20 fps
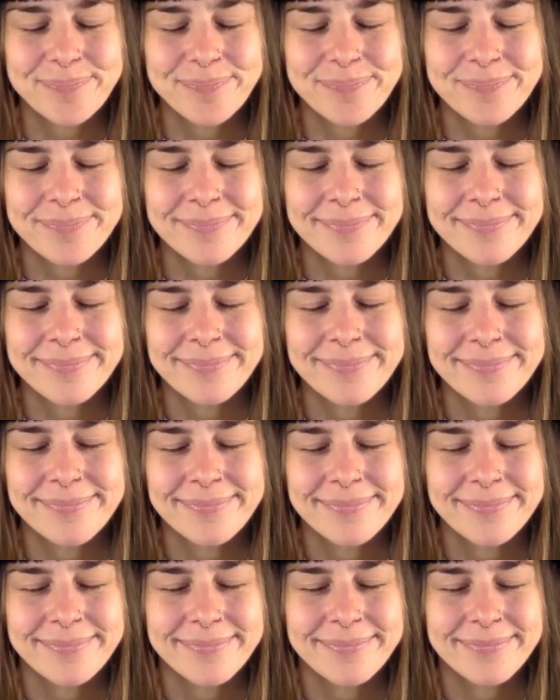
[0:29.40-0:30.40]

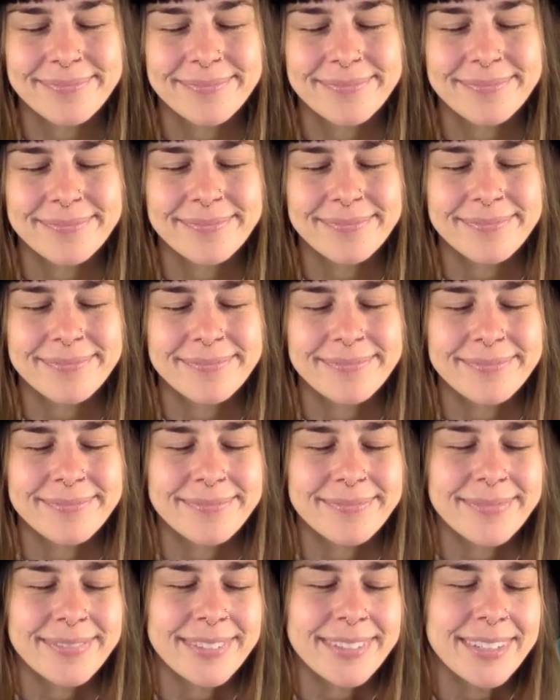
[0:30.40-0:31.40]

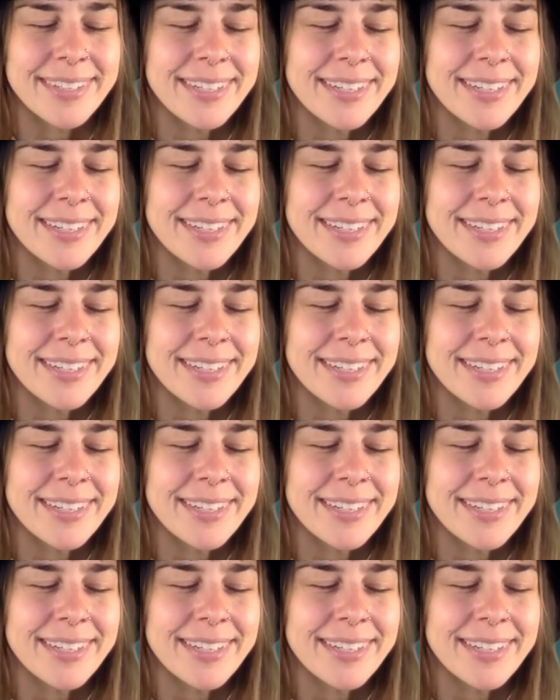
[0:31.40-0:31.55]
No one is speaking in this clip.